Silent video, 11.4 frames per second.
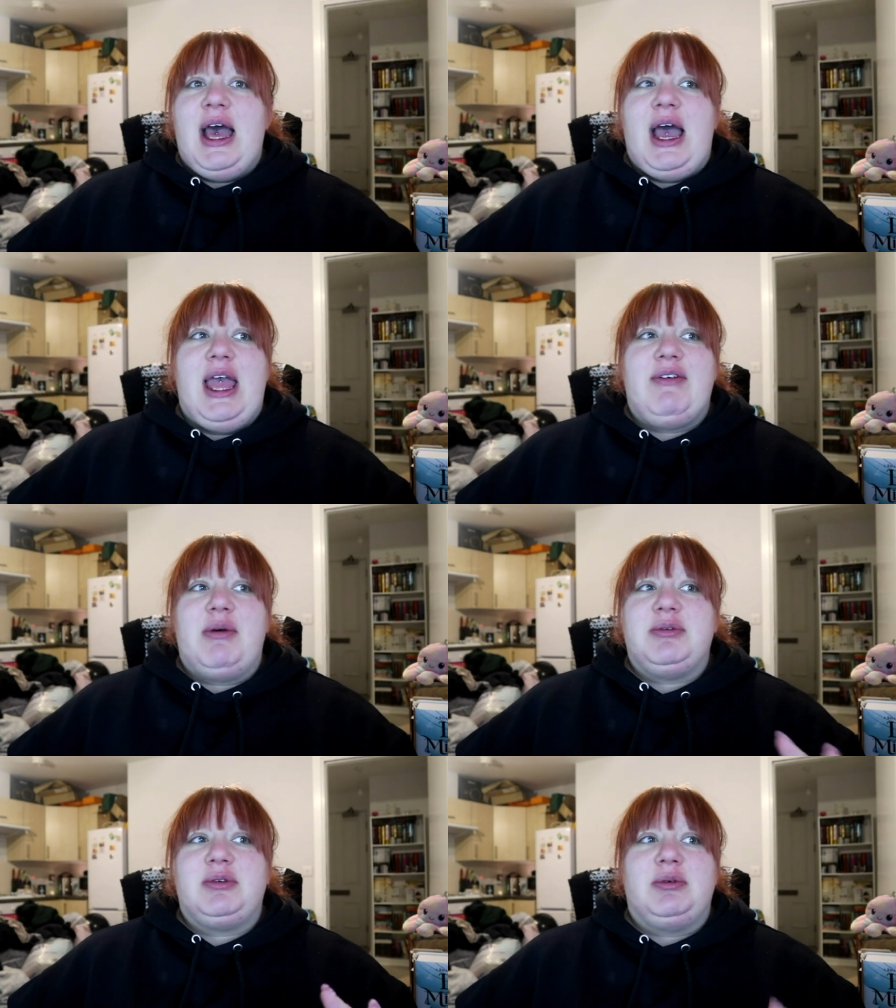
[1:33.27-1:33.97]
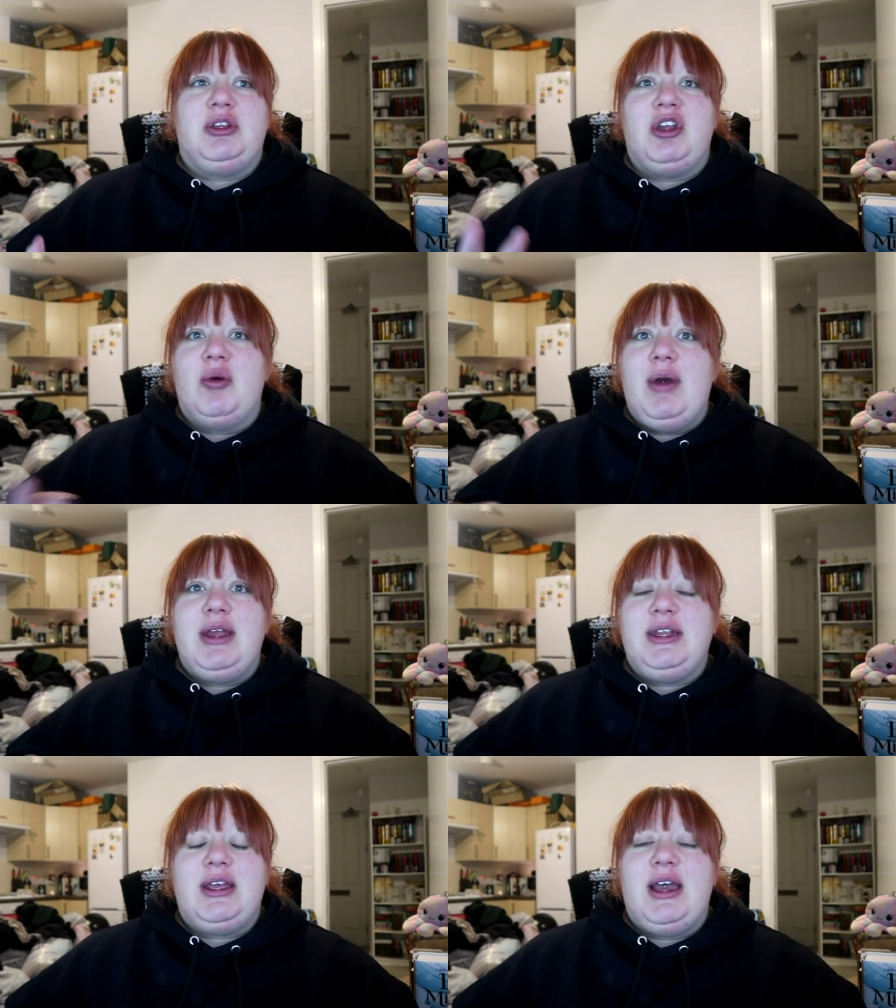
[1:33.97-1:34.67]
I have absolutely no
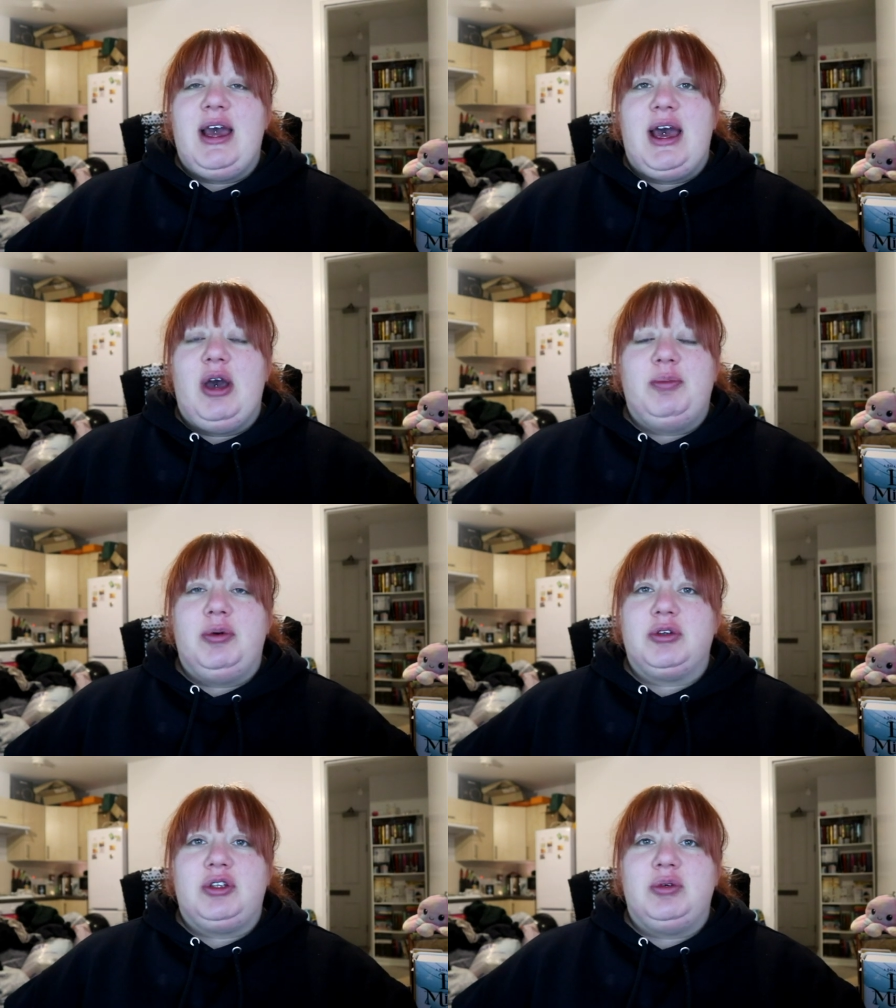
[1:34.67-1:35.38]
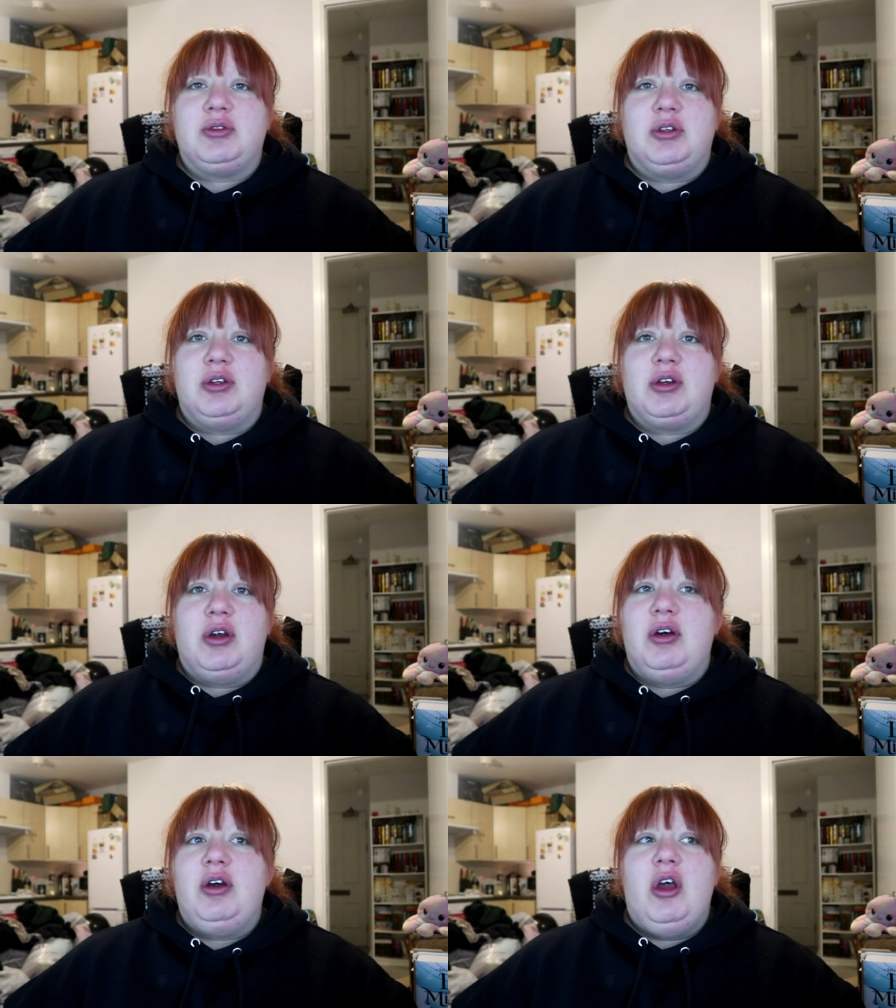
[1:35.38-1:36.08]
idea how book two is going to
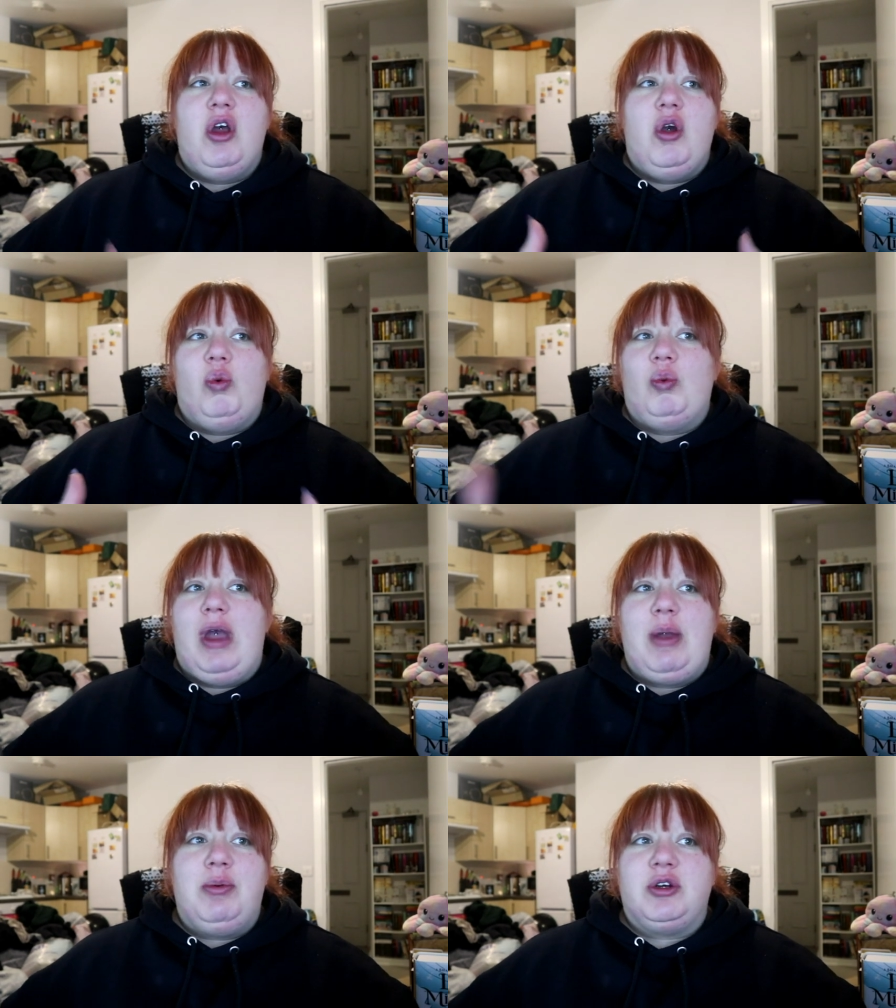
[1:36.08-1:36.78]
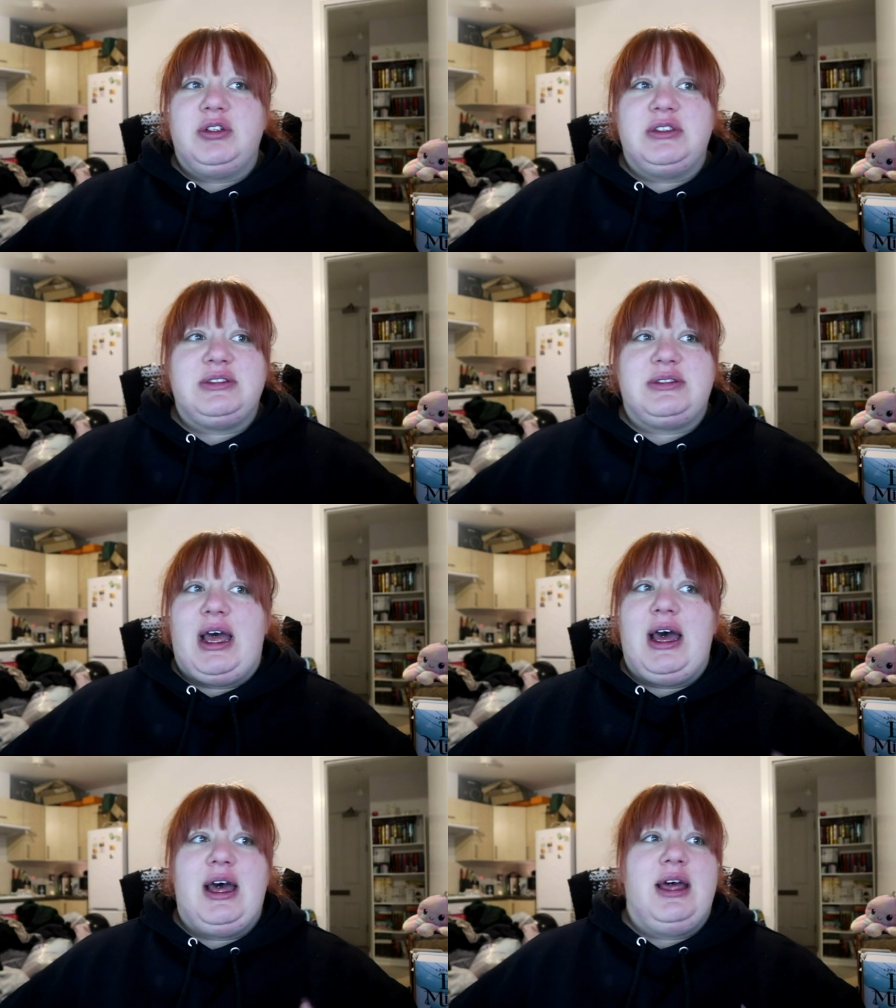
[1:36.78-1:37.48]
go, where we're going to
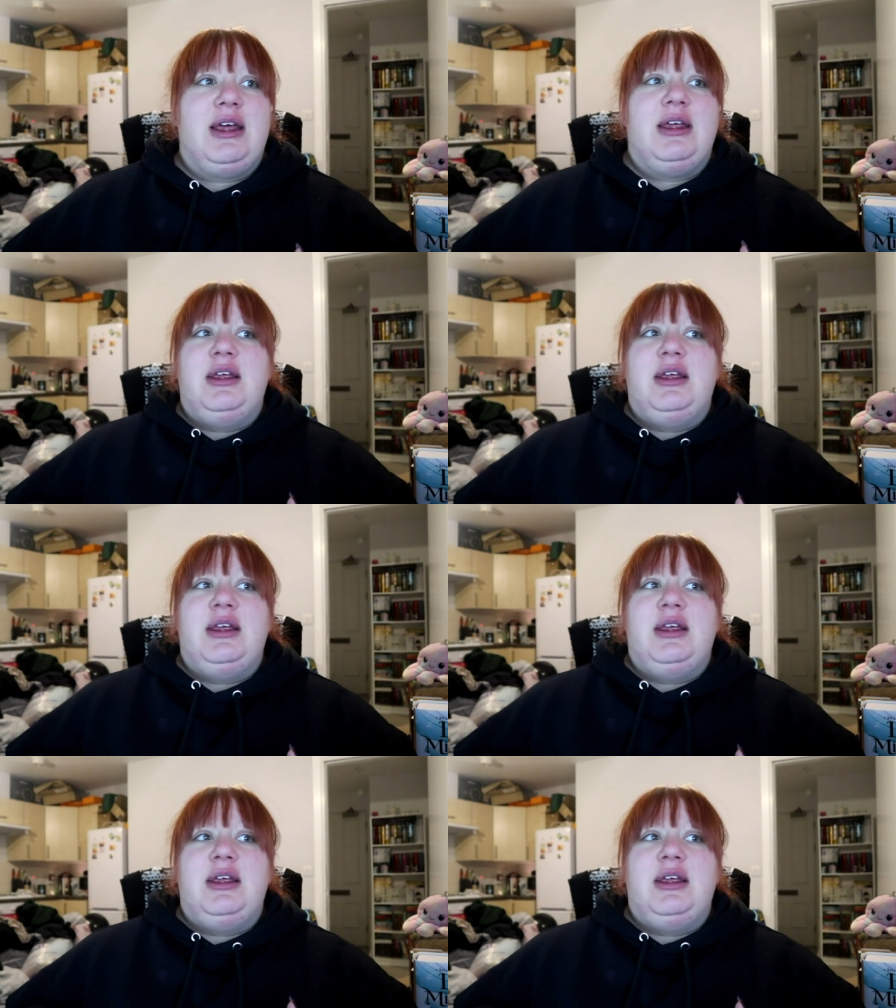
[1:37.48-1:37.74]
start.